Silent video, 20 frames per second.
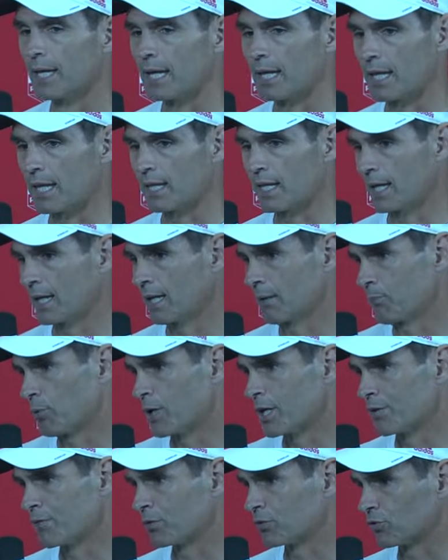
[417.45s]
And
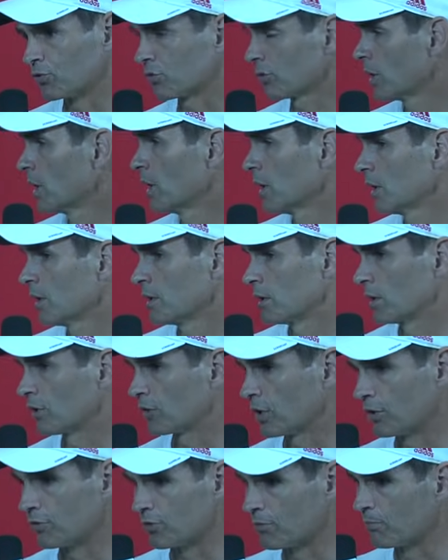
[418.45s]
part of it's just
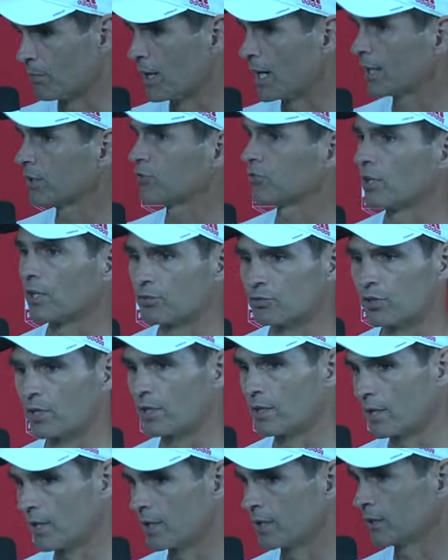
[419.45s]
it's a mindset
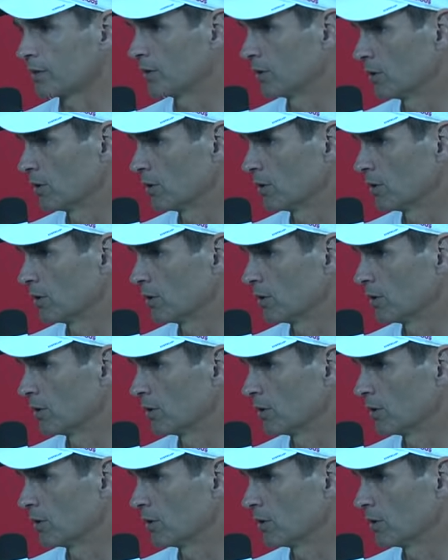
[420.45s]
saying, hey, you